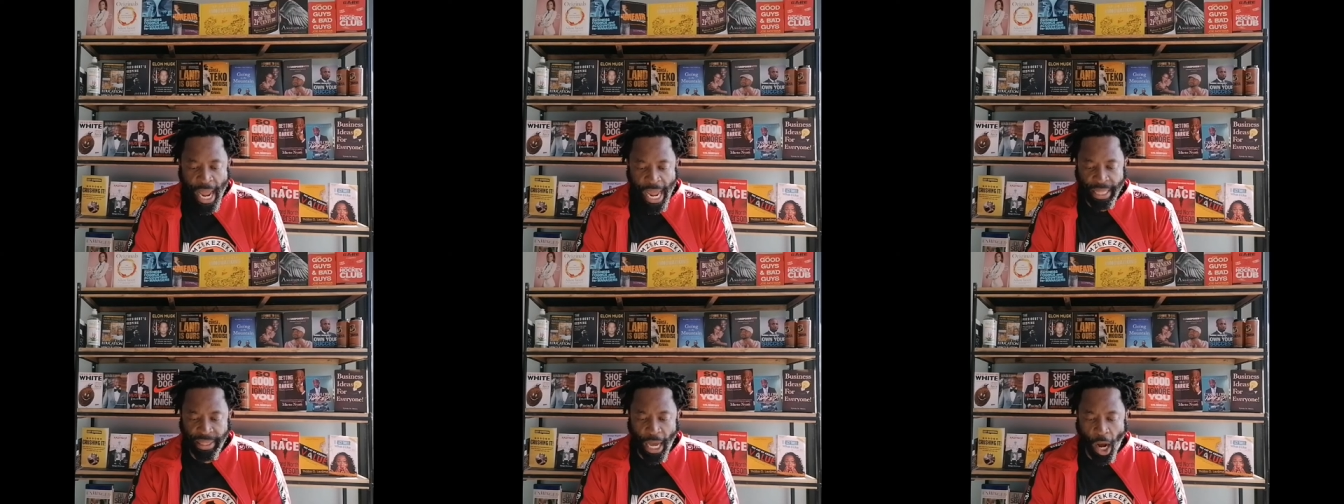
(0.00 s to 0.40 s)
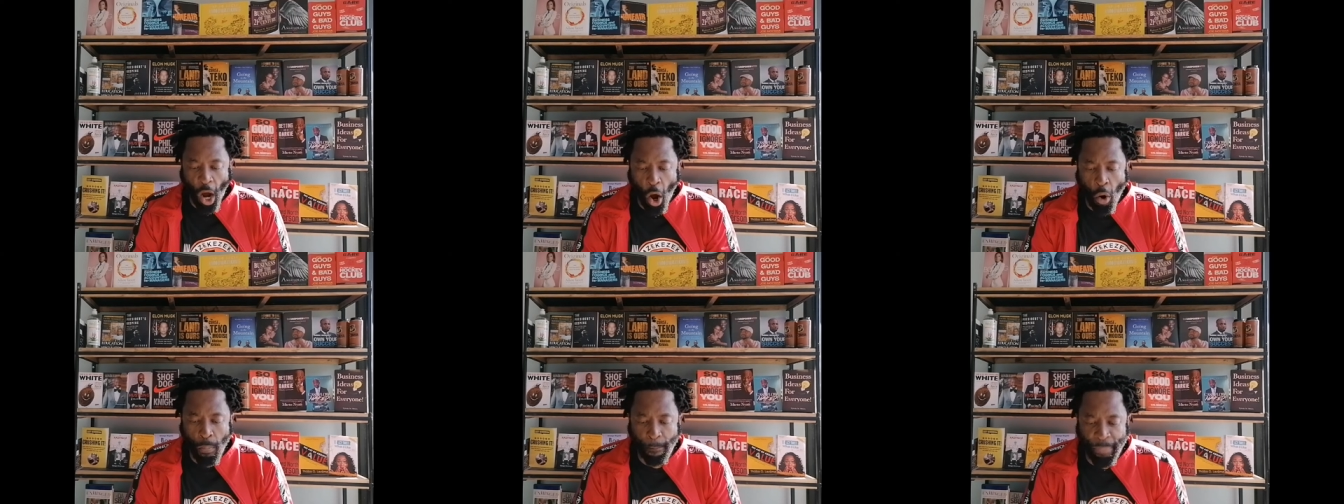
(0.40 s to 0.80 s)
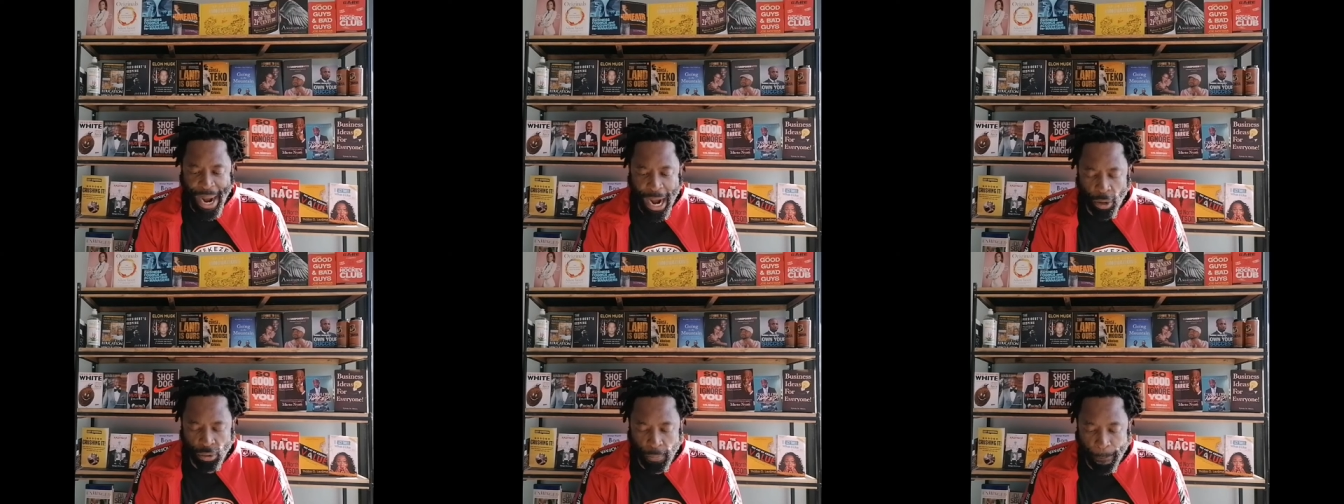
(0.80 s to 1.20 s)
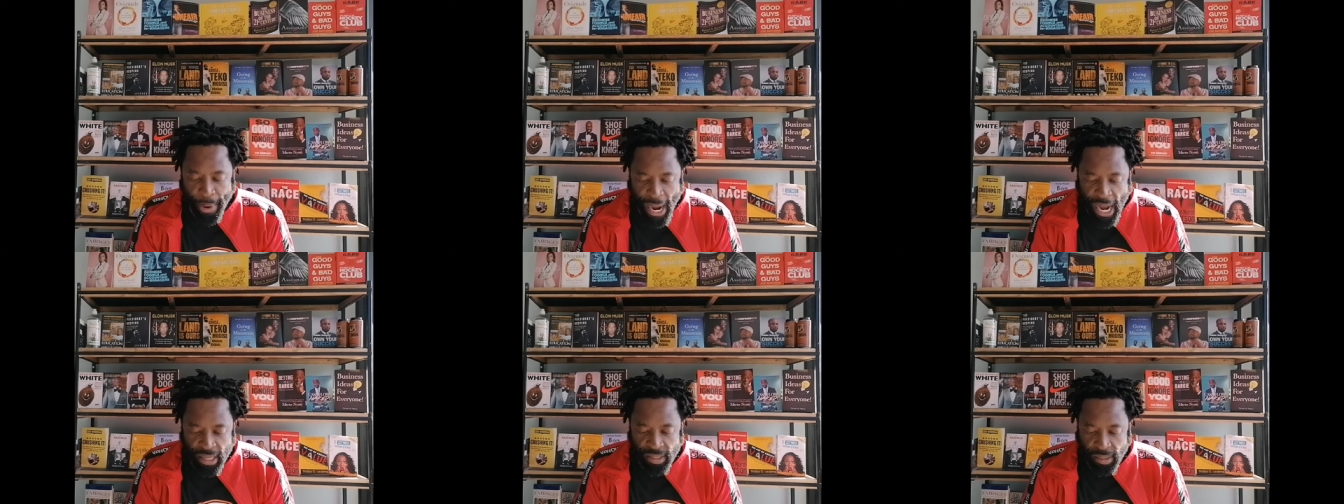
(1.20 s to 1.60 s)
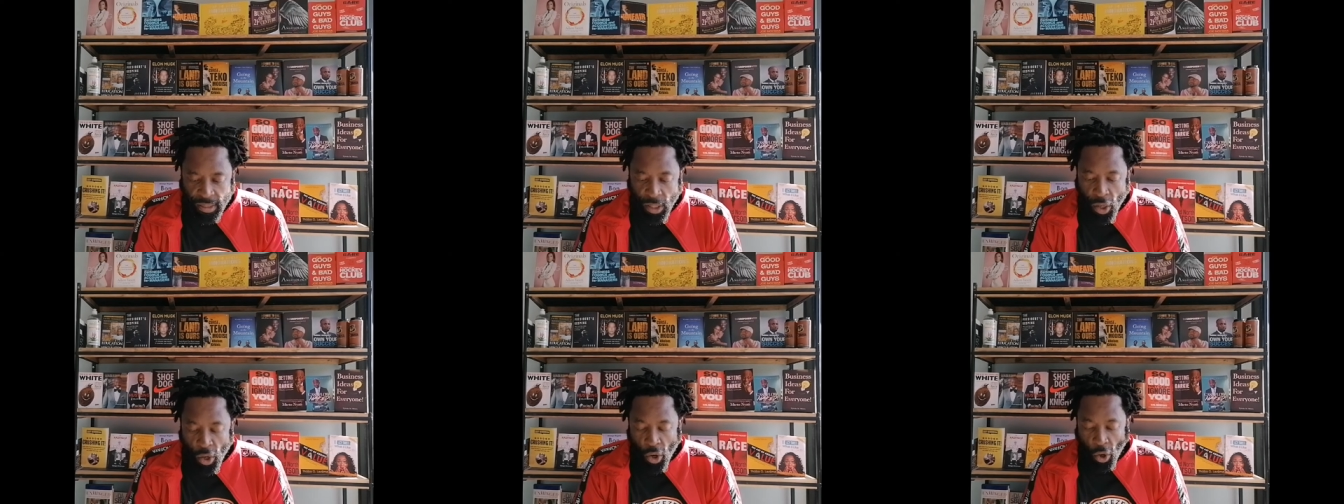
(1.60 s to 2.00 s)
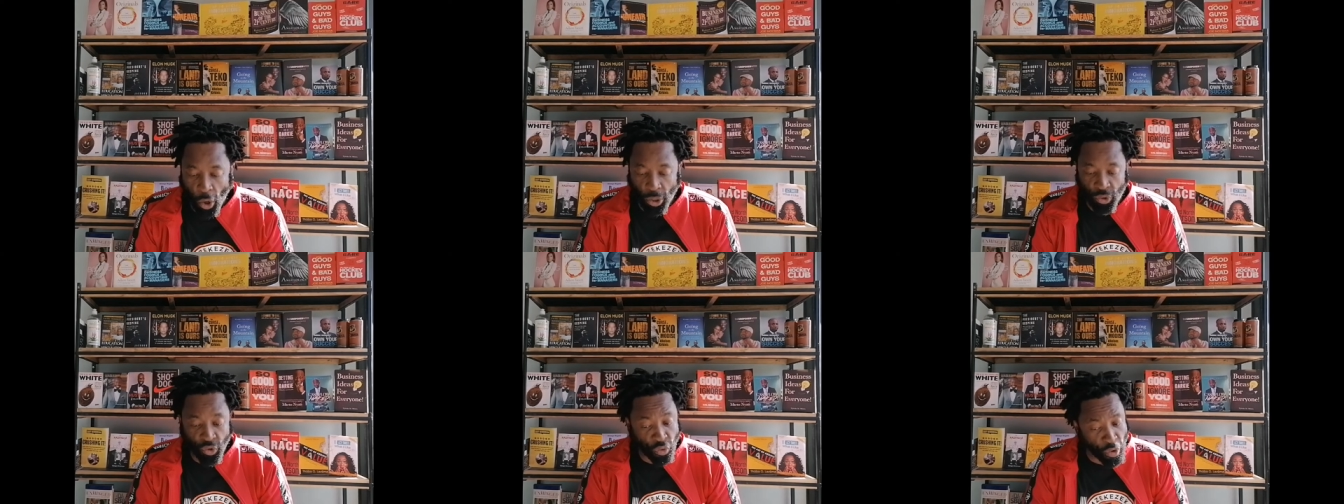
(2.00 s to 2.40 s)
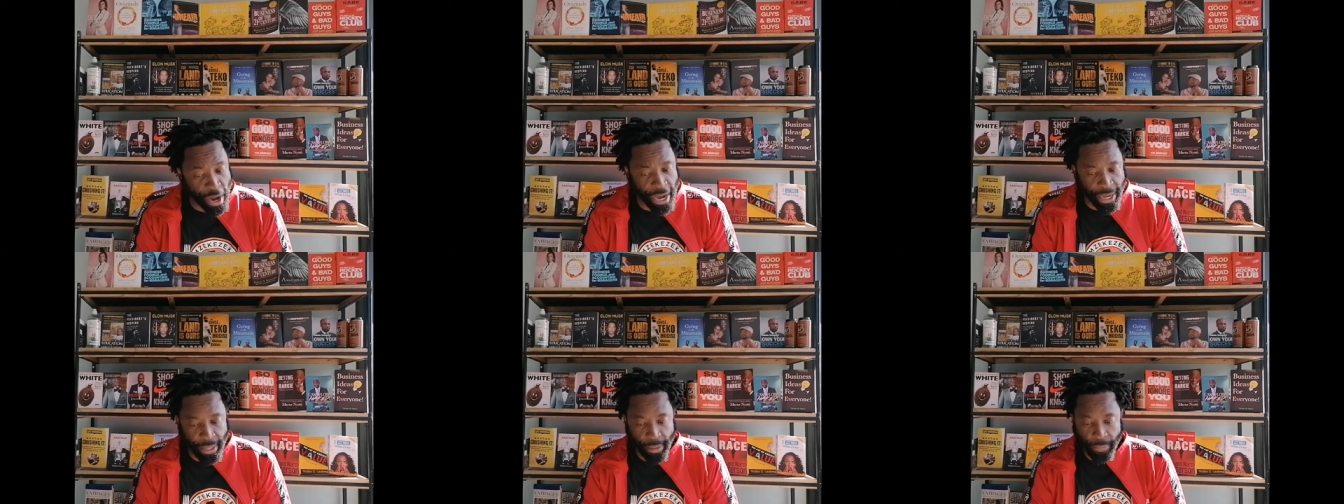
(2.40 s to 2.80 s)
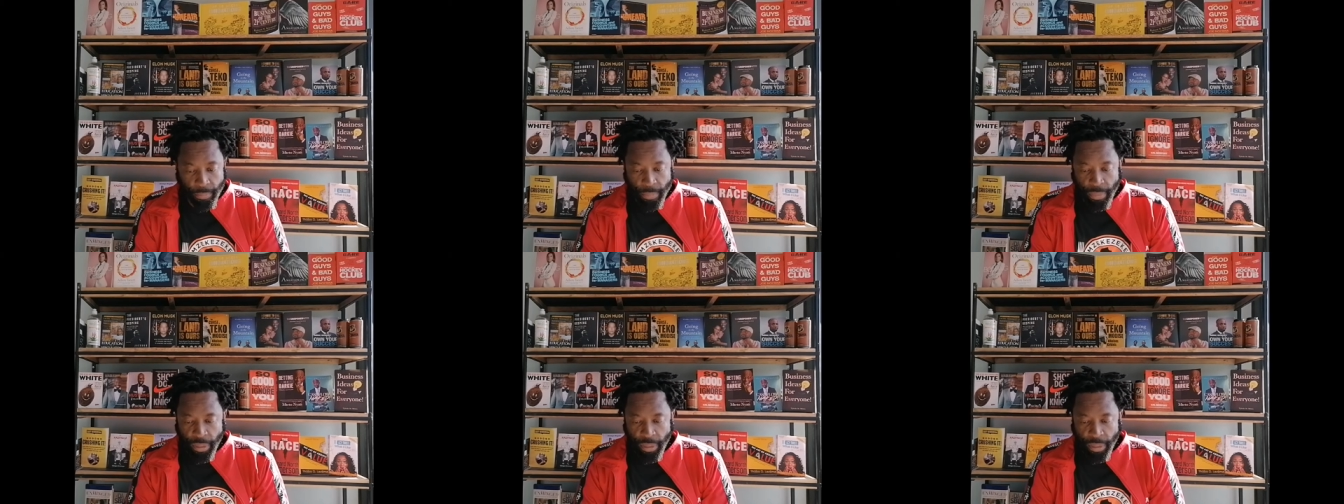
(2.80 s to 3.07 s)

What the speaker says: In the homebound bus or train,